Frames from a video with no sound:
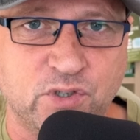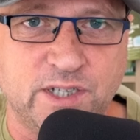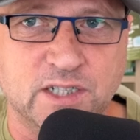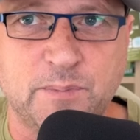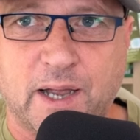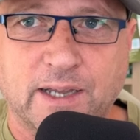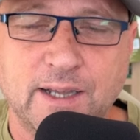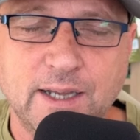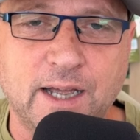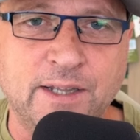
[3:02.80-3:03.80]
years back,
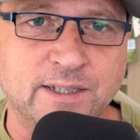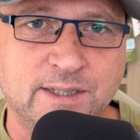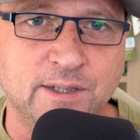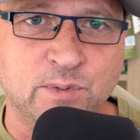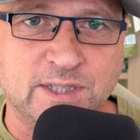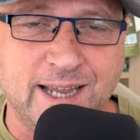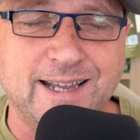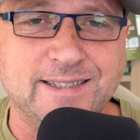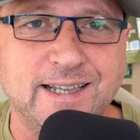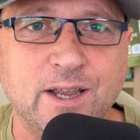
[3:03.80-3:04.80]
and that was
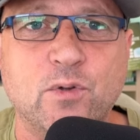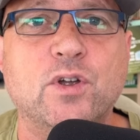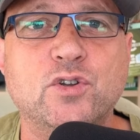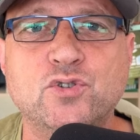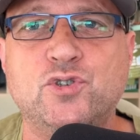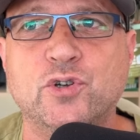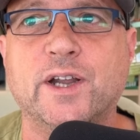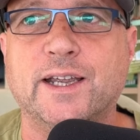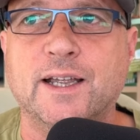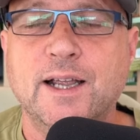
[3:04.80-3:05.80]
tested out
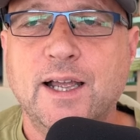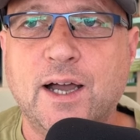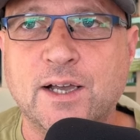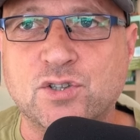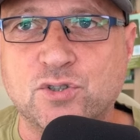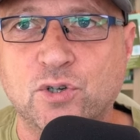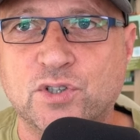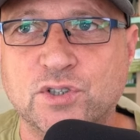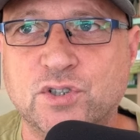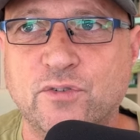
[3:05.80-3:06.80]
during a
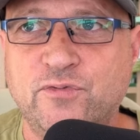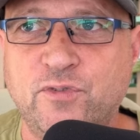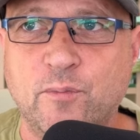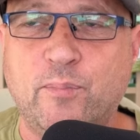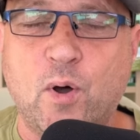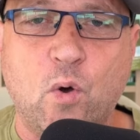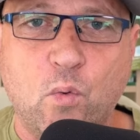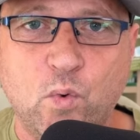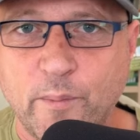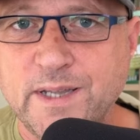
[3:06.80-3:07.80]
Scottish football
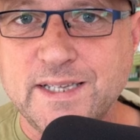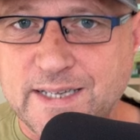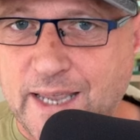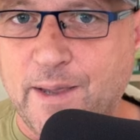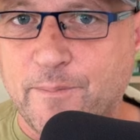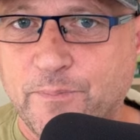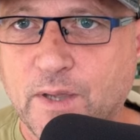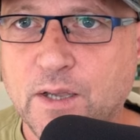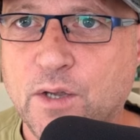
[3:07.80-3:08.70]
women's game.